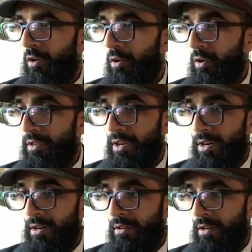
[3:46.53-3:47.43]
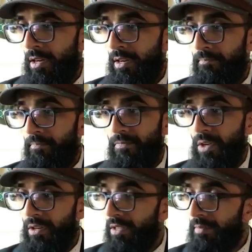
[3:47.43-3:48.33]
or
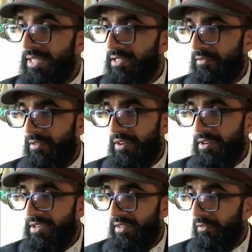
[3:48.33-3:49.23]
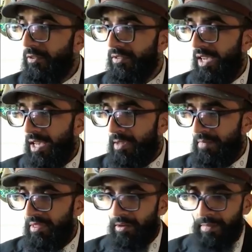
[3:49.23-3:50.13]
they're in the midst of a very difficult time
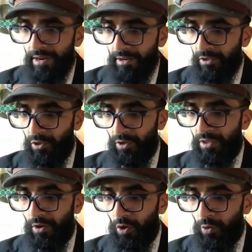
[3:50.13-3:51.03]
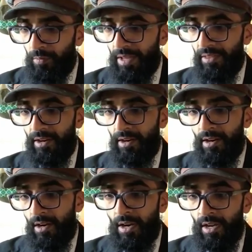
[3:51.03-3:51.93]
in their marriage or in their home,
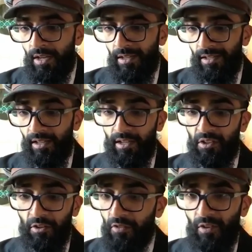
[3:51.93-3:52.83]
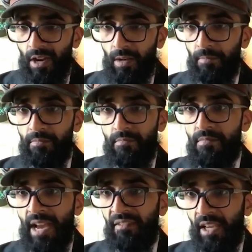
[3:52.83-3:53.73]
and they're looking for help
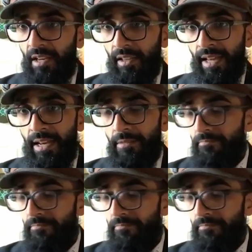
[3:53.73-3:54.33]
navigating that.